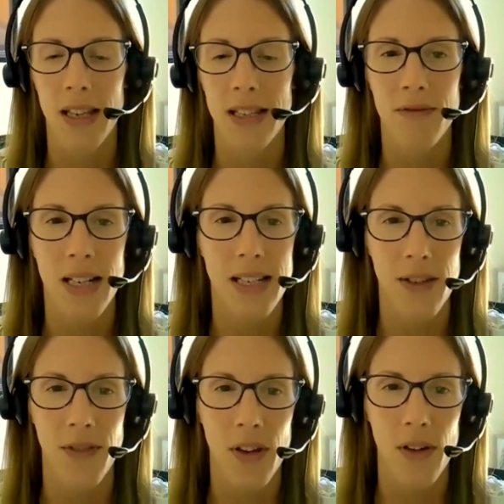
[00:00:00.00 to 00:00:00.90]
it's really
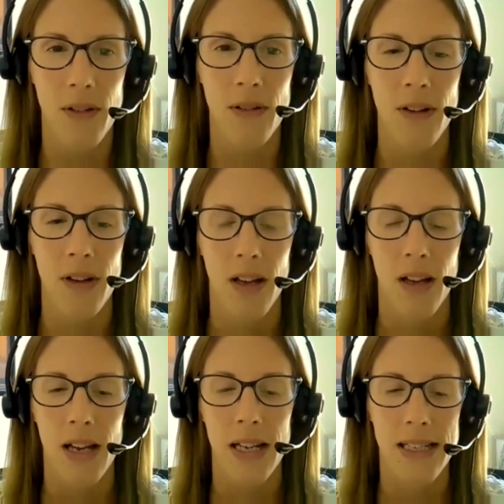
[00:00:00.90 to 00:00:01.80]
difficult,
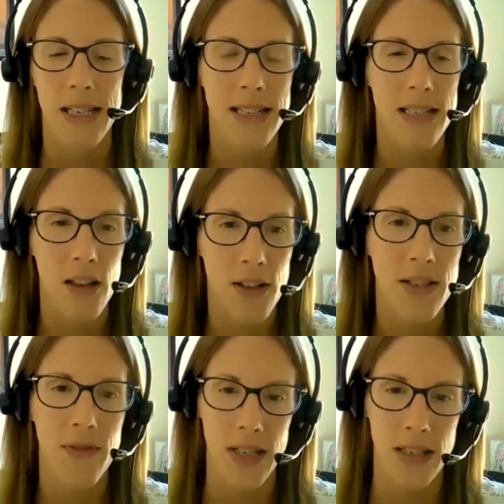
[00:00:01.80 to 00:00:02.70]
and it takes a lot
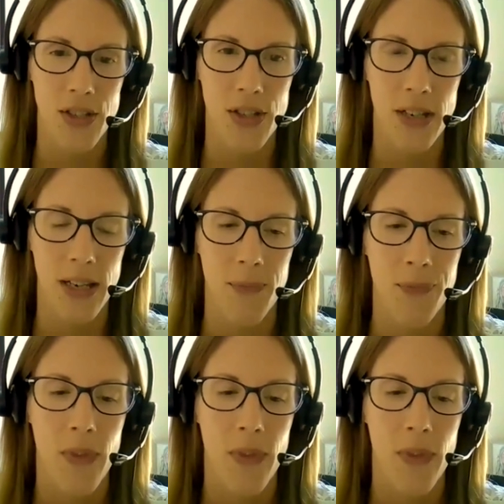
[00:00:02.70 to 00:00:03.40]
of energy.